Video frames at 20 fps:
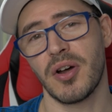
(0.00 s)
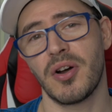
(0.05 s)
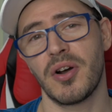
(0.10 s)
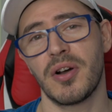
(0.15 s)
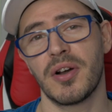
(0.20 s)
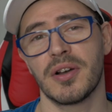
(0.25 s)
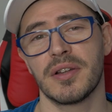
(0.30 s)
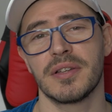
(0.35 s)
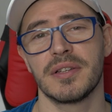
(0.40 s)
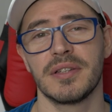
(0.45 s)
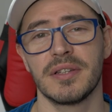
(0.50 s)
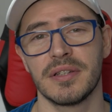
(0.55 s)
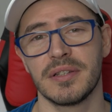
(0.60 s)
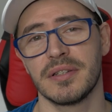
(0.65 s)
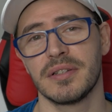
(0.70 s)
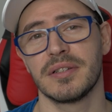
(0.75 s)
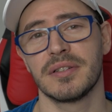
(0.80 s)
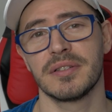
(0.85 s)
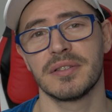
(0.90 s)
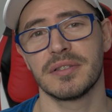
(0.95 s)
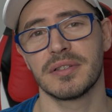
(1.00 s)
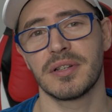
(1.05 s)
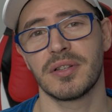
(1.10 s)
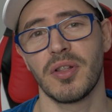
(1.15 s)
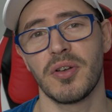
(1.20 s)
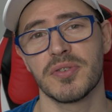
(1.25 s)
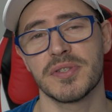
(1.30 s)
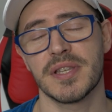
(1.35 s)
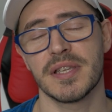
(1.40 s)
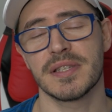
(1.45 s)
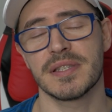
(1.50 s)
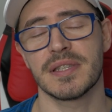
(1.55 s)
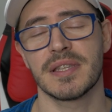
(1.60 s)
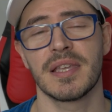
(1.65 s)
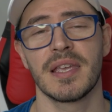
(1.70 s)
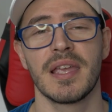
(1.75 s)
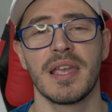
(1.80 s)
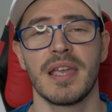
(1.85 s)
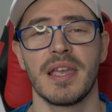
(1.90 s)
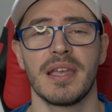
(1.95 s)
or
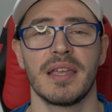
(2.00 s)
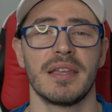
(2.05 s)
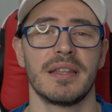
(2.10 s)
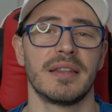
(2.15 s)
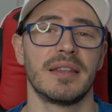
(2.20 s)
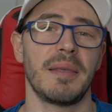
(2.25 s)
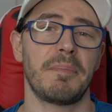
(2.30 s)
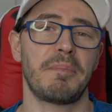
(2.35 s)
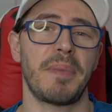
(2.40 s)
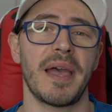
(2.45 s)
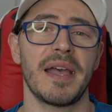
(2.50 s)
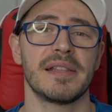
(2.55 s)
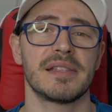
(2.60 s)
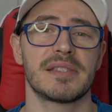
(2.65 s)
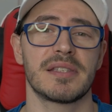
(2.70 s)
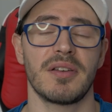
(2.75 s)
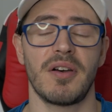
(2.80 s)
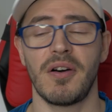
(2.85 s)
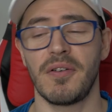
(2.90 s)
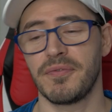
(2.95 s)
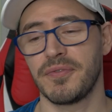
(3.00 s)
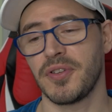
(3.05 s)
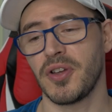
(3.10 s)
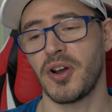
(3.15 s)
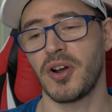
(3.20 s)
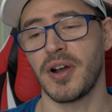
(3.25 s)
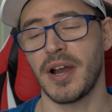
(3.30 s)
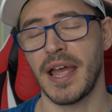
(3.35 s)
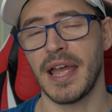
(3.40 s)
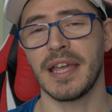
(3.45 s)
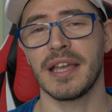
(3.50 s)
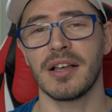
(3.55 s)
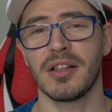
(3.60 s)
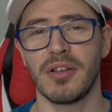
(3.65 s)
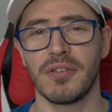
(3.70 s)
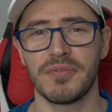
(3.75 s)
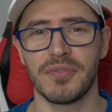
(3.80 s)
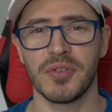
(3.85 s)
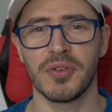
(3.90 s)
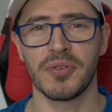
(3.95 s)
closest, depends of your
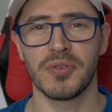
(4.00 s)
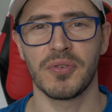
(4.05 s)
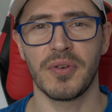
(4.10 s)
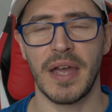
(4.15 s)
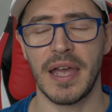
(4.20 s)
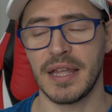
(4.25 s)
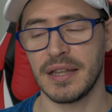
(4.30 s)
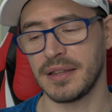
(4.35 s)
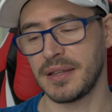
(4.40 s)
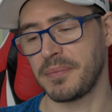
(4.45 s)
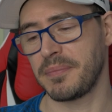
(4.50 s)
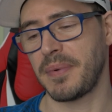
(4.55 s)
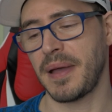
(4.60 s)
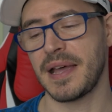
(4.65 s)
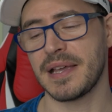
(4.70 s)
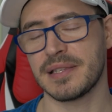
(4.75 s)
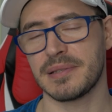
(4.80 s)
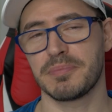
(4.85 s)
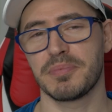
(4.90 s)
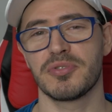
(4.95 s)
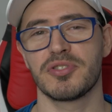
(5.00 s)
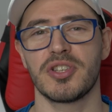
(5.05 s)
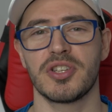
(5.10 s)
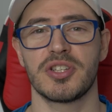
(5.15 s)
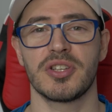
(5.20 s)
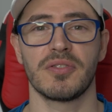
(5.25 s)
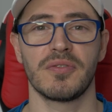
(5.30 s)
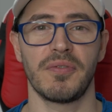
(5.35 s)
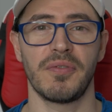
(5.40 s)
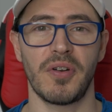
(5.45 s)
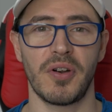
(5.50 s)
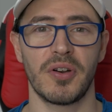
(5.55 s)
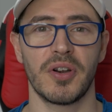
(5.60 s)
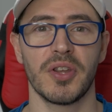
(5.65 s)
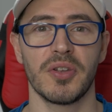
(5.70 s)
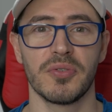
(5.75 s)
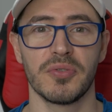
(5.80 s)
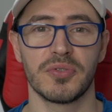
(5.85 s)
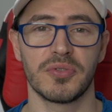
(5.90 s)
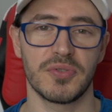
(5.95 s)
angle of view and the best position for
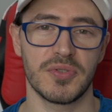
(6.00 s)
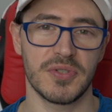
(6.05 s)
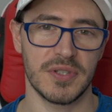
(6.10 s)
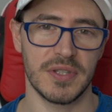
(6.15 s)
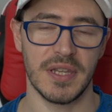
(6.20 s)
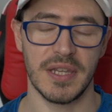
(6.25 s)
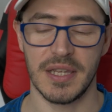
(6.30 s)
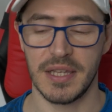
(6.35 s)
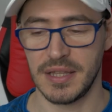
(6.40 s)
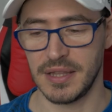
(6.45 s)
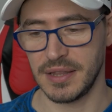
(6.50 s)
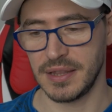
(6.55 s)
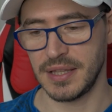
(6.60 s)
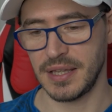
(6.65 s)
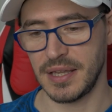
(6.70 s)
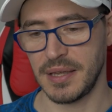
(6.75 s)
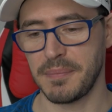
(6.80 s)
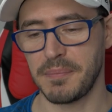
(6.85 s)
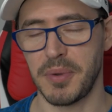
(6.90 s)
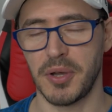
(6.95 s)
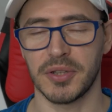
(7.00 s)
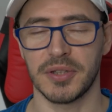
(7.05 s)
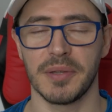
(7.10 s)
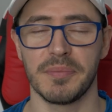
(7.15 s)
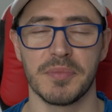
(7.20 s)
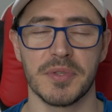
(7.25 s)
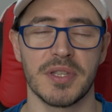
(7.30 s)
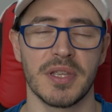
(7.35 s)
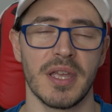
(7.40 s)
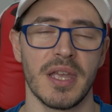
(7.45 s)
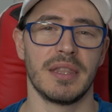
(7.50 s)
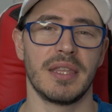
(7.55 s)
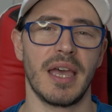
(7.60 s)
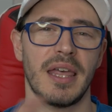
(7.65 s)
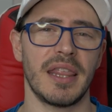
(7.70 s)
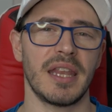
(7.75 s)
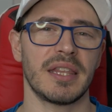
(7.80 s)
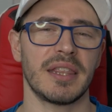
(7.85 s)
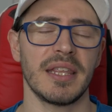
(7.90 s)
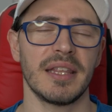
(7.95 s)
you to see the buttons. The
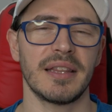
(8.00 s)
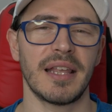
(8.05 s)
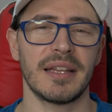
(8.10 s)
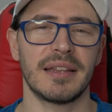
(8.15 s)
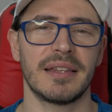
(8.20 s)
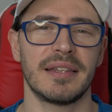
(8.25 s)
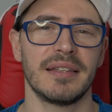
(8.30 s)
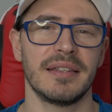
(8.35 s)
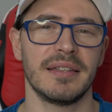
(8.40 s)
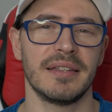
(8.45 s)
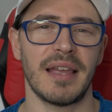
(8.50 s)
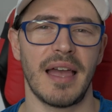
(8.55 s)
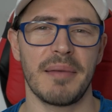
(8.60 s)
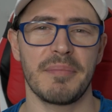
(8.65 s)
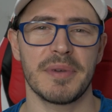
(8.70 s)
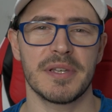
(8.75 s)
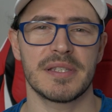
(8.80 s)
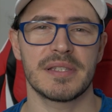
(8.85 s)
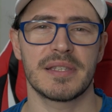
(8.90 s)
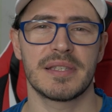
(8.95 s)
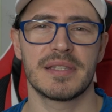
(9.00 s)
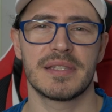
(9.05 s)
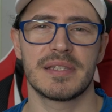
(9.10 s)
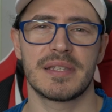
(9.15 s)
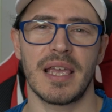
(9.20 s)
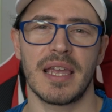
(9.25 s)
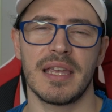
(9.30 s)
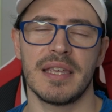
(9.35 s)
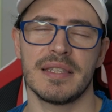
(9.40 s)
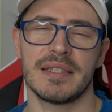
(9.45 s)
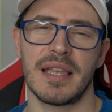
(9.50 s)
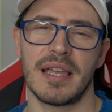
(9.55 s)
other thing that I must say is